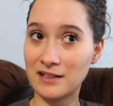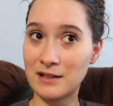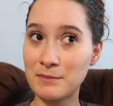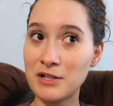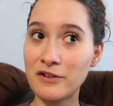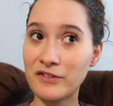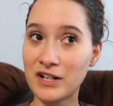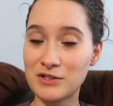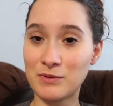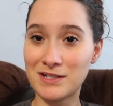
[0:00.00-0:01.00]
and let me know if
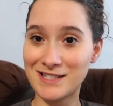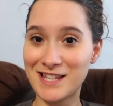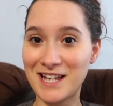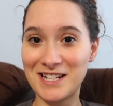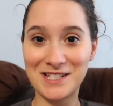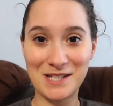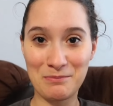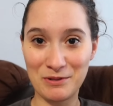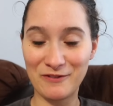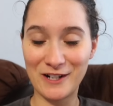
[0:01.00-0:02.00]
you guys want to see that in a
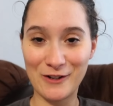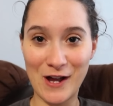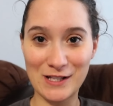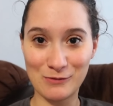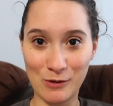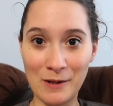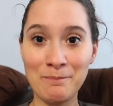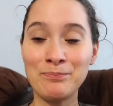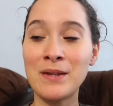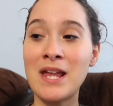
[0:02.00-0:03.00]
separate video as well.